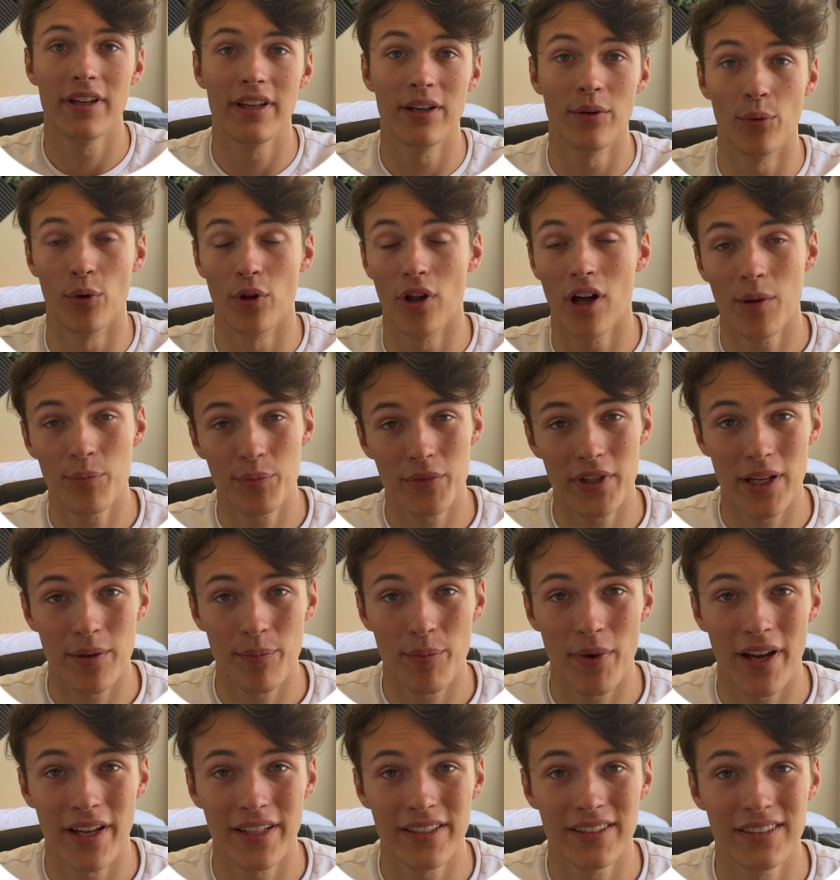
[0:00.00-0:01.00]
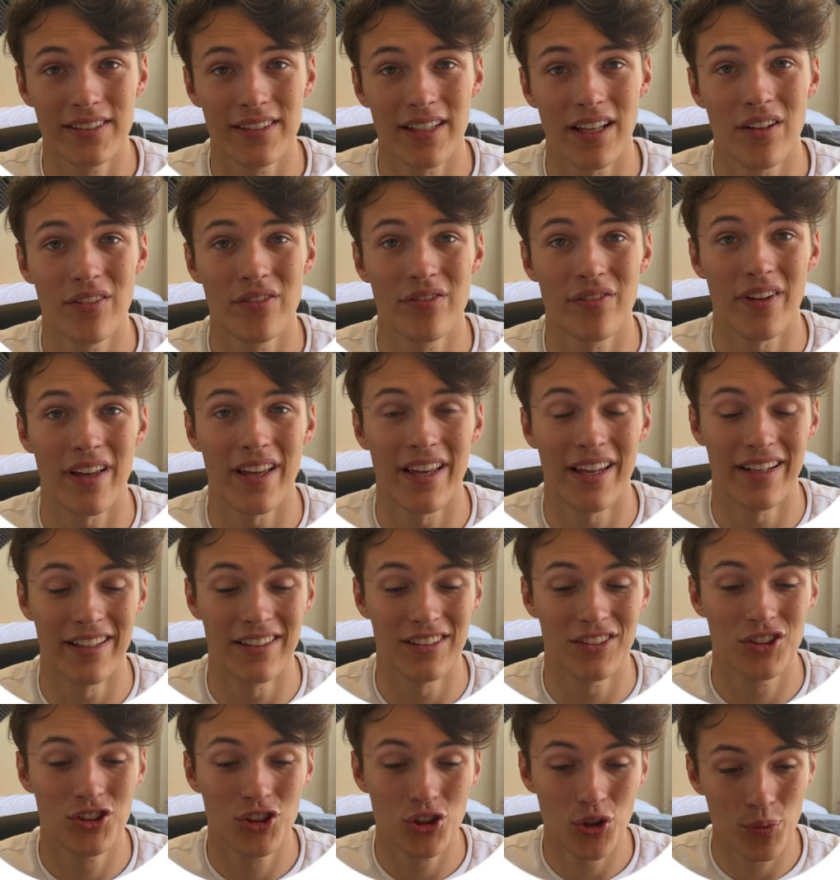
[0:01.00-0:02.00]
It will update by itself, and
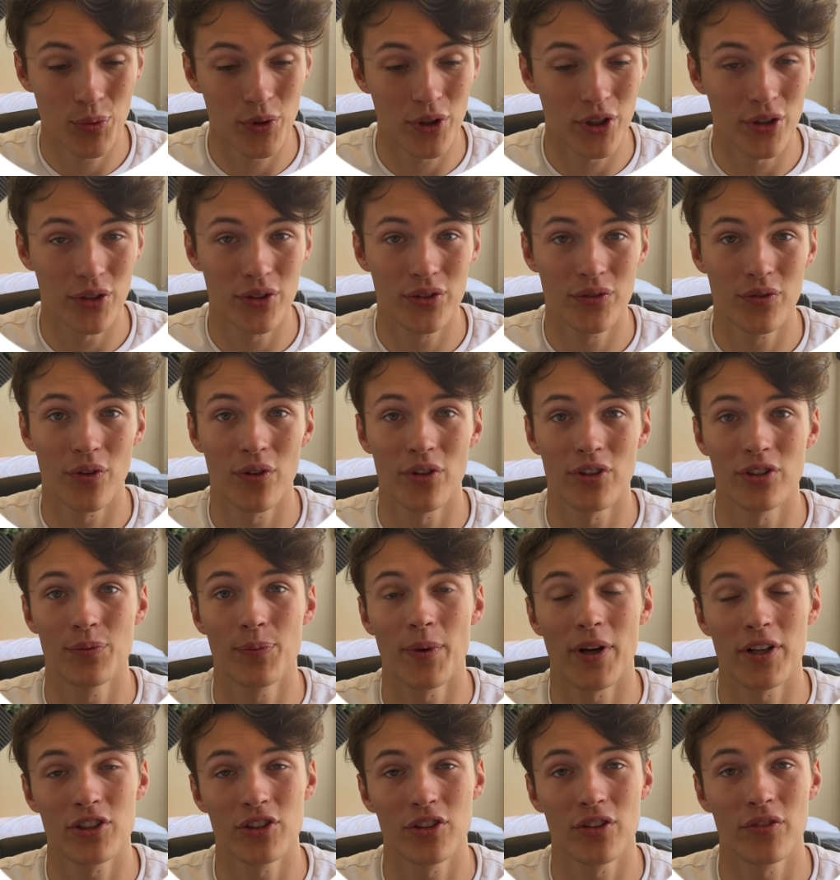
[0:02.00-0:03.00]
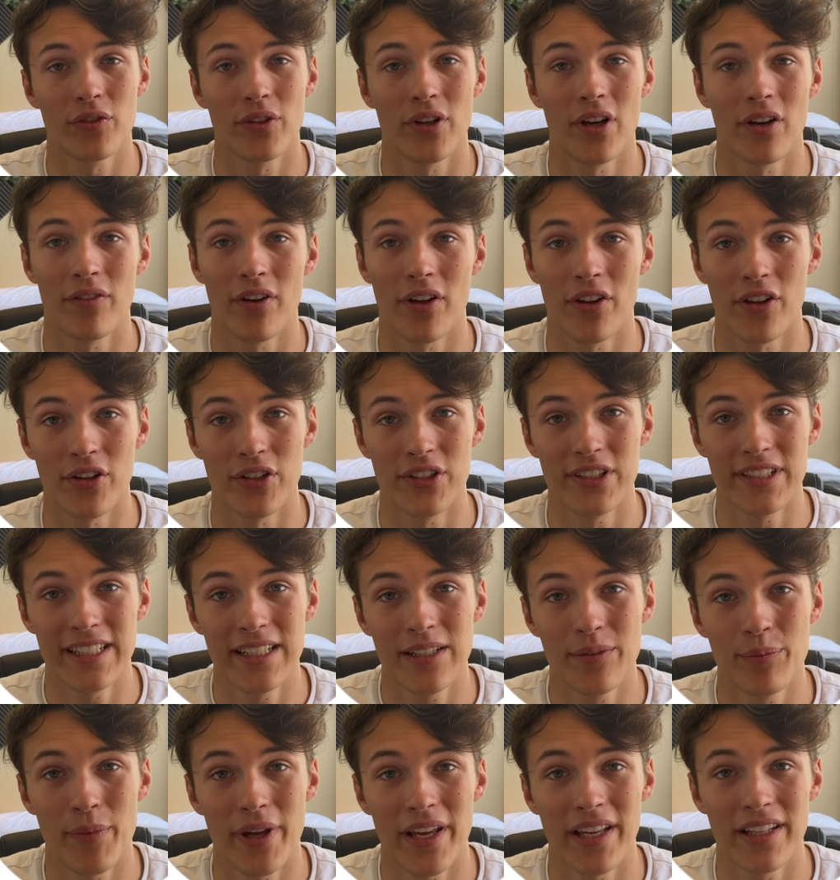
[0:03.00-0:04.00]
it's super useful, especially if you have other
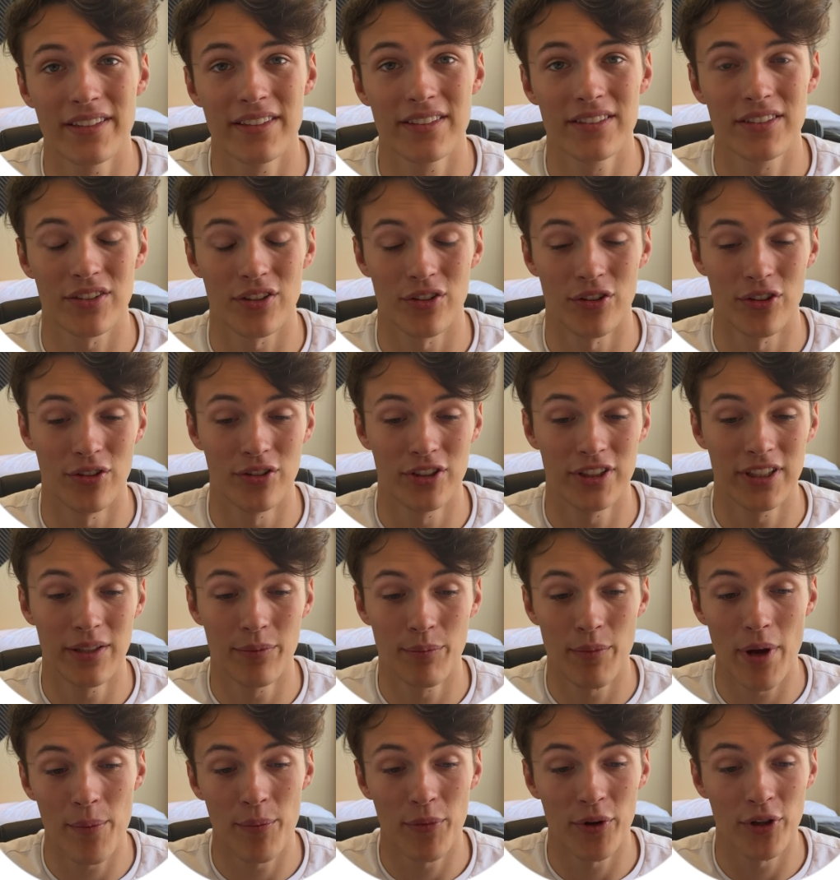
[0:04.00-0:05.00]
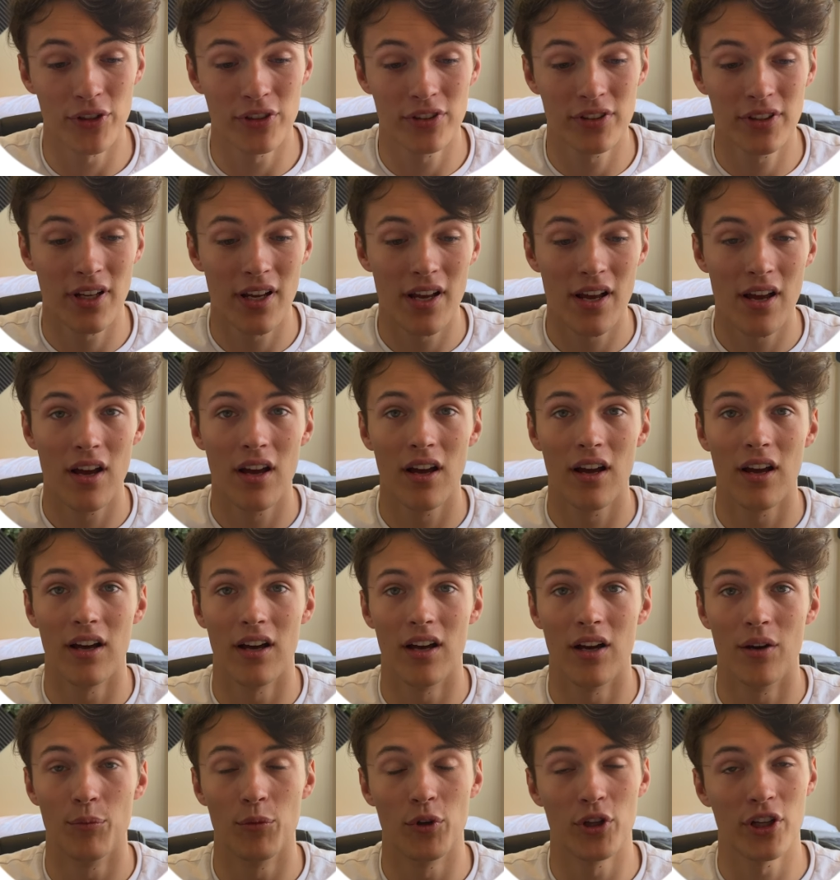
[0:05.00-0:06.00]
teammates or team members
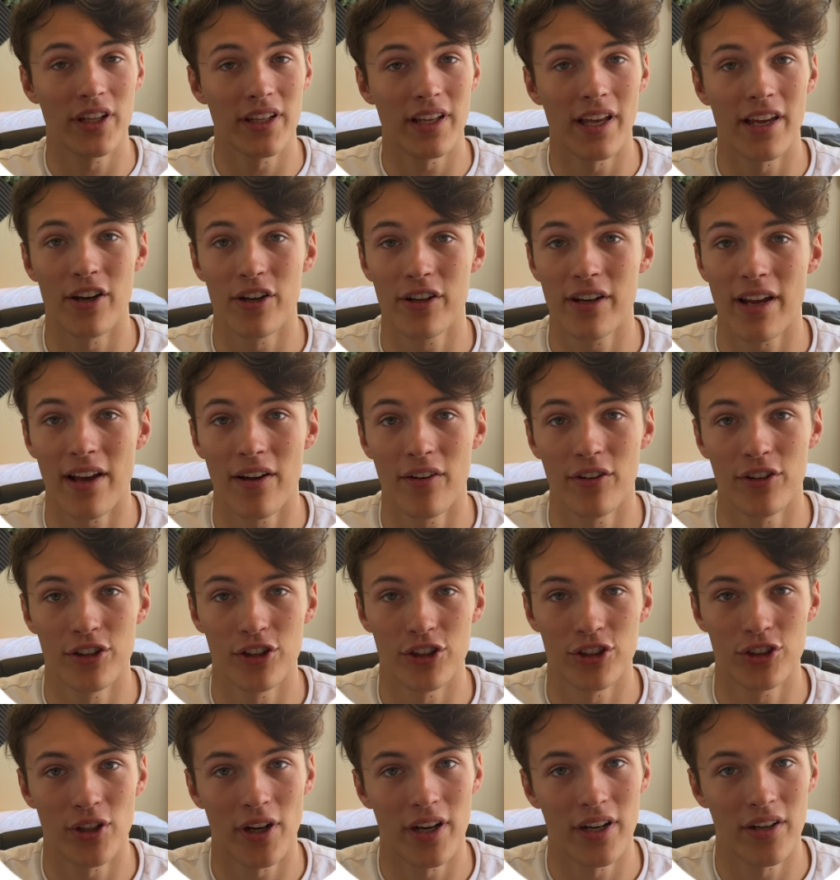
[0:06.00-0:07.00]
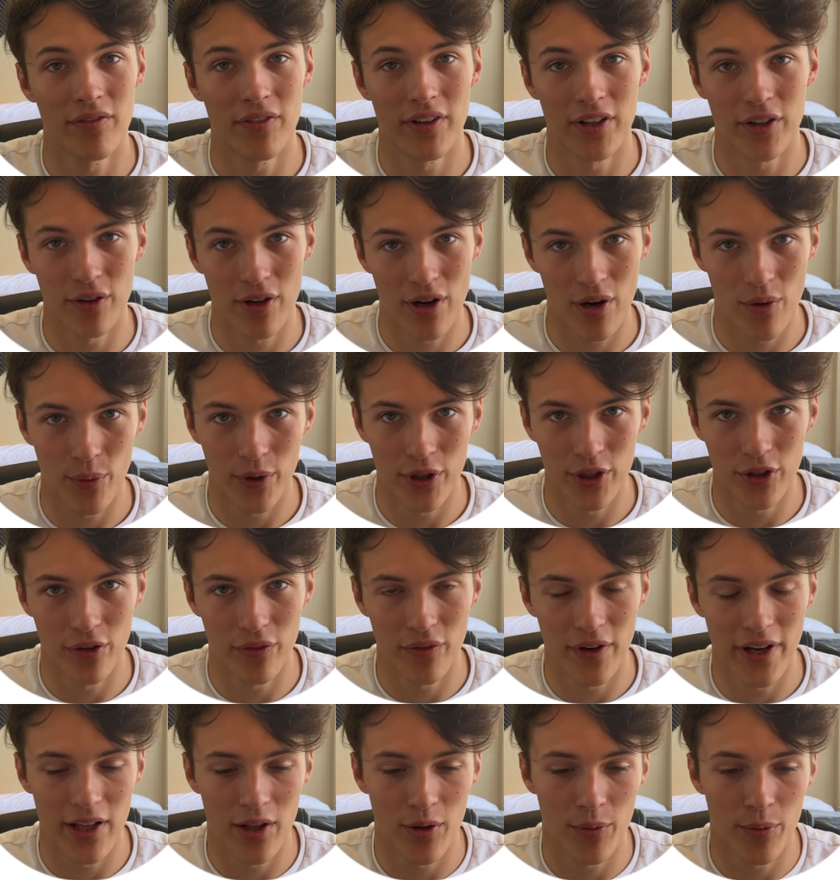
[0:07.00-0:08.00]
looking at your calendar, trying to figure out when you're
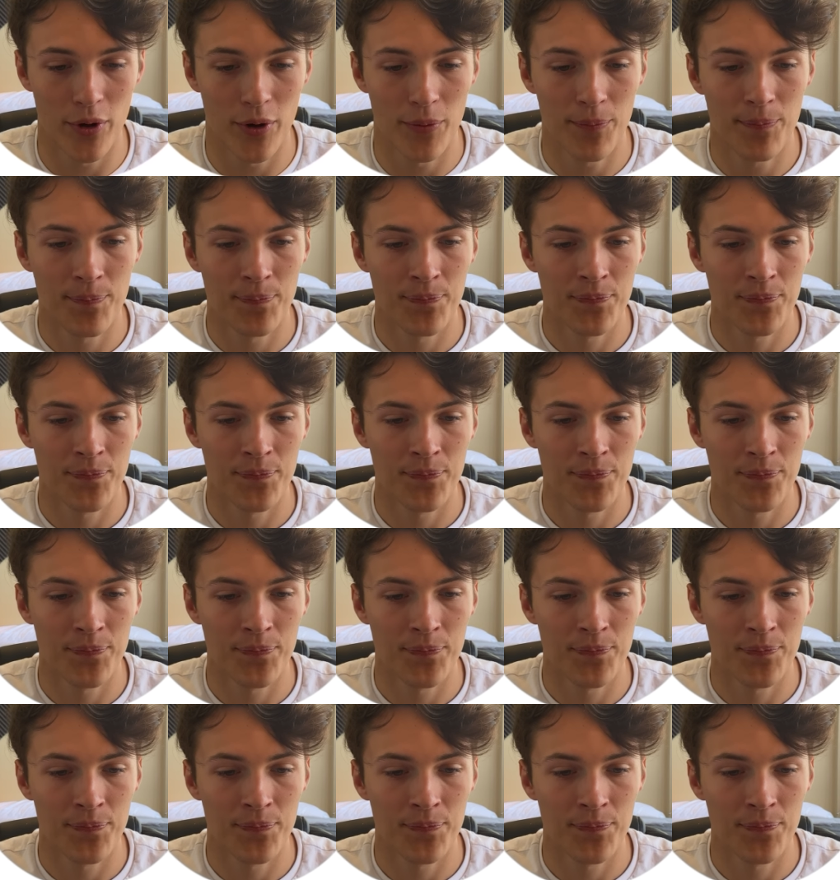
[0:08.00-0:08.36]
available.